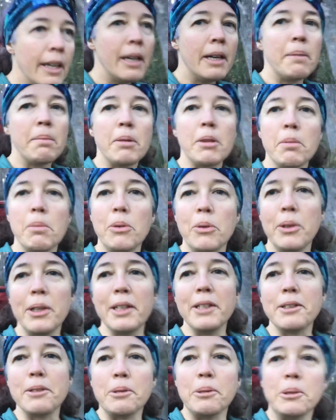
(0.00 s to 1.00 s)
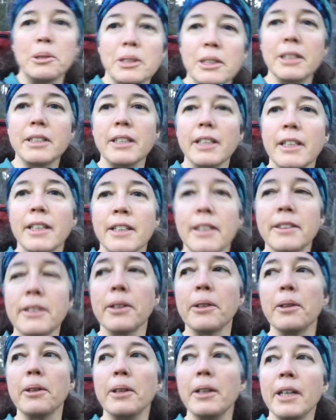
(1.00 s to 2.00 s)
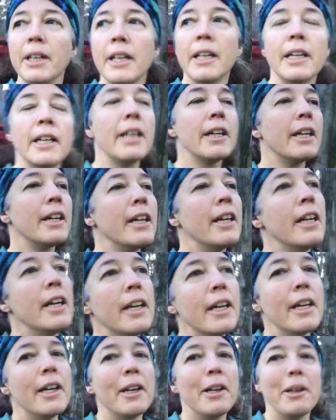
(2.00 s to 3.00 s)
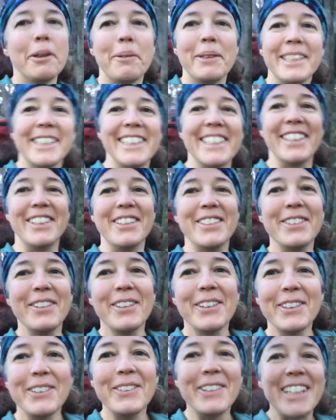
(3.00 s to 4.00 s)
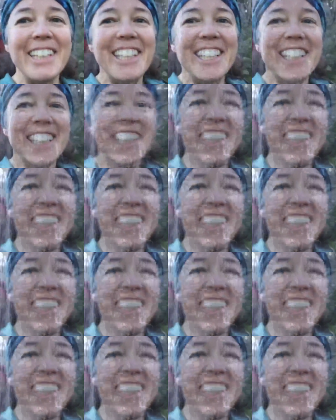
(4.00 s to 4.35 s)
But the morning is gorgeous, so we're just going to soak it all in.